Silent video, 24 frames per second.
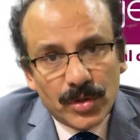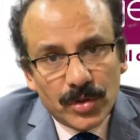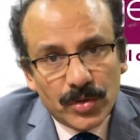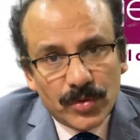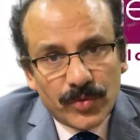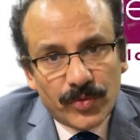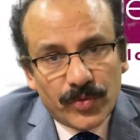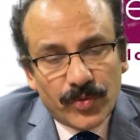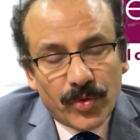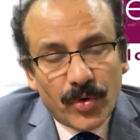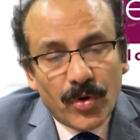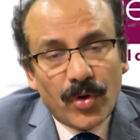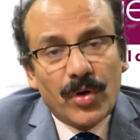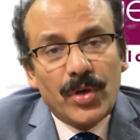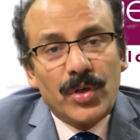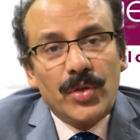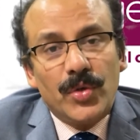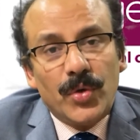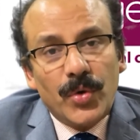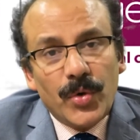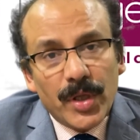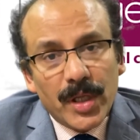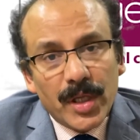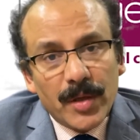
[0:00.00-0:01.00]
For
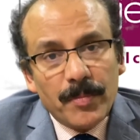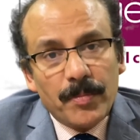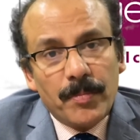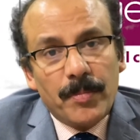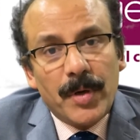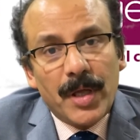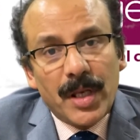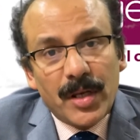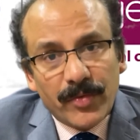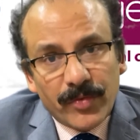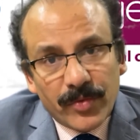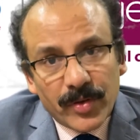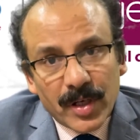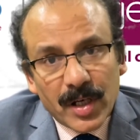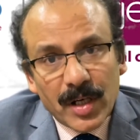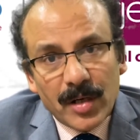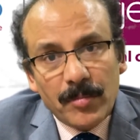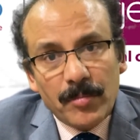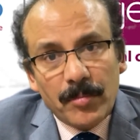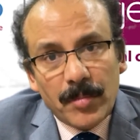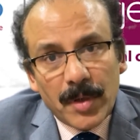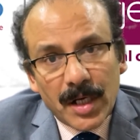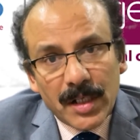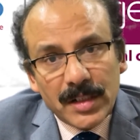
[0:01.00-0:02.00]
doing peripheral
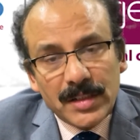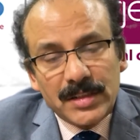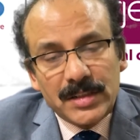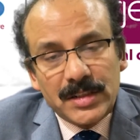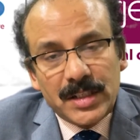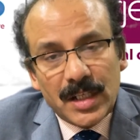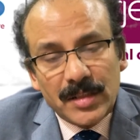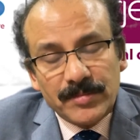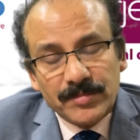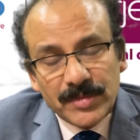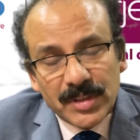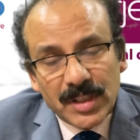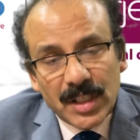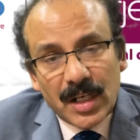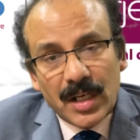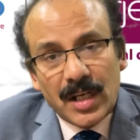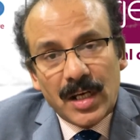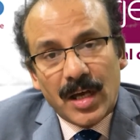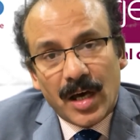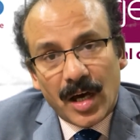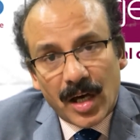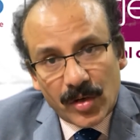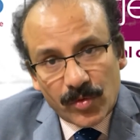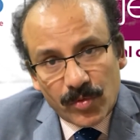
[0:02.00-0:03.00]
blood stem cell
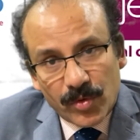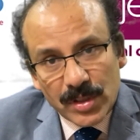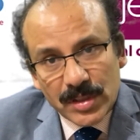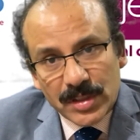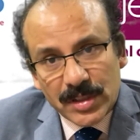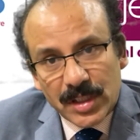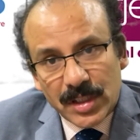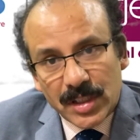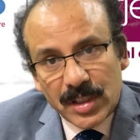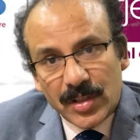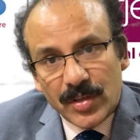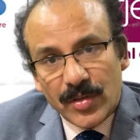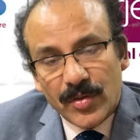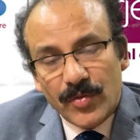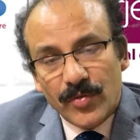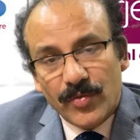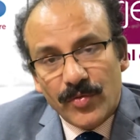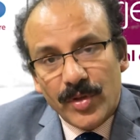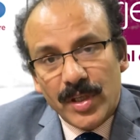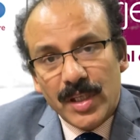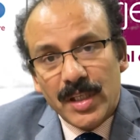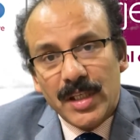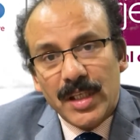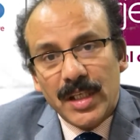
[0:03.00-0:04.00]
harvesting,
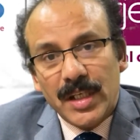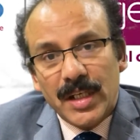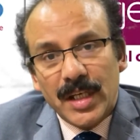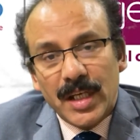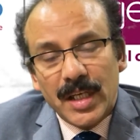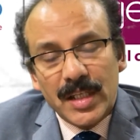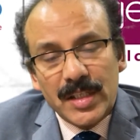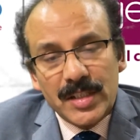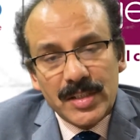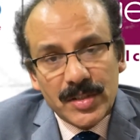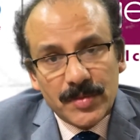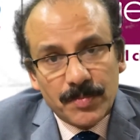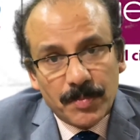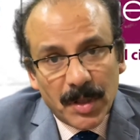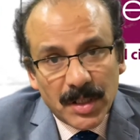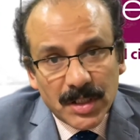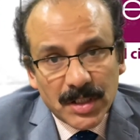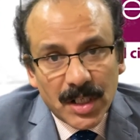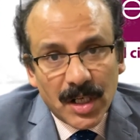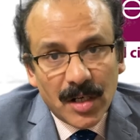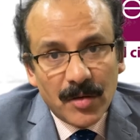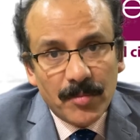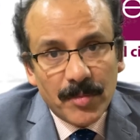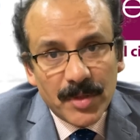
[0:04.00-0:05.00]
we need a
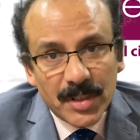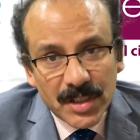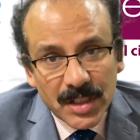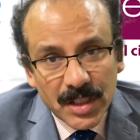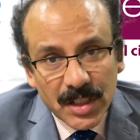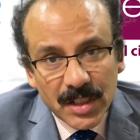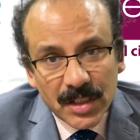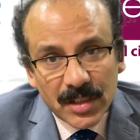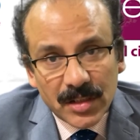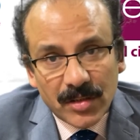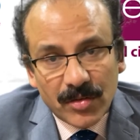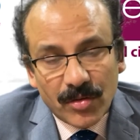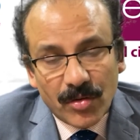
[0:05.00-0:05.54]
special machine